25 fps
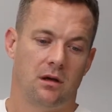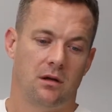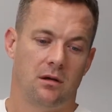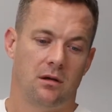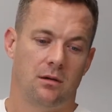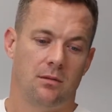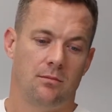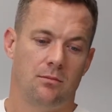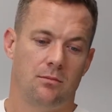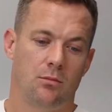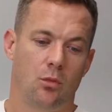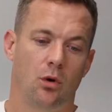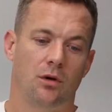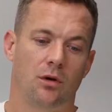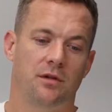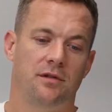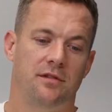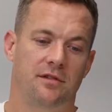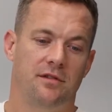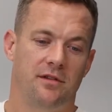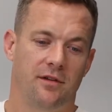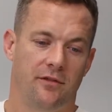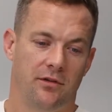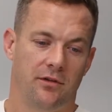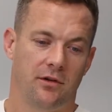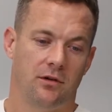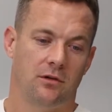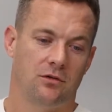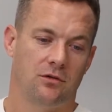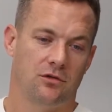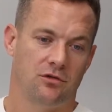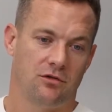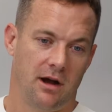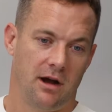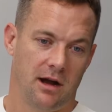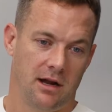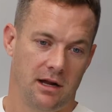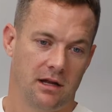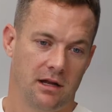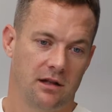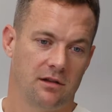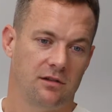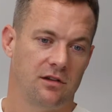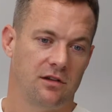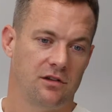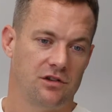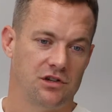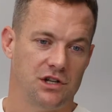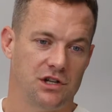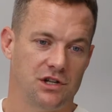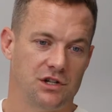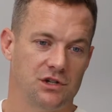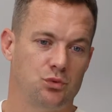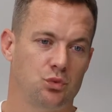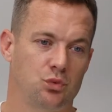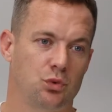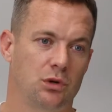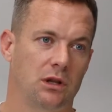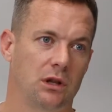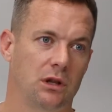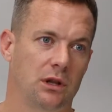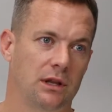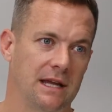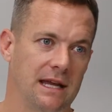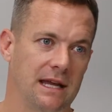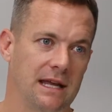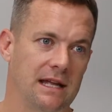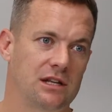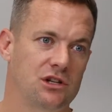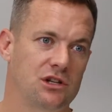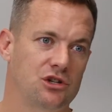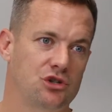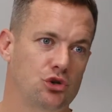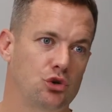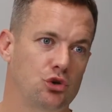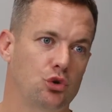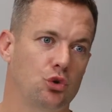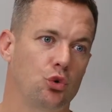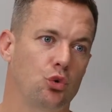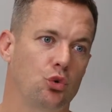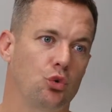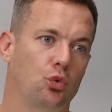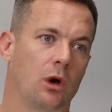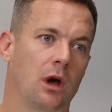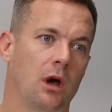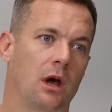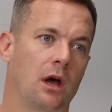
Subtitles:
more difficult trading conditions would lead to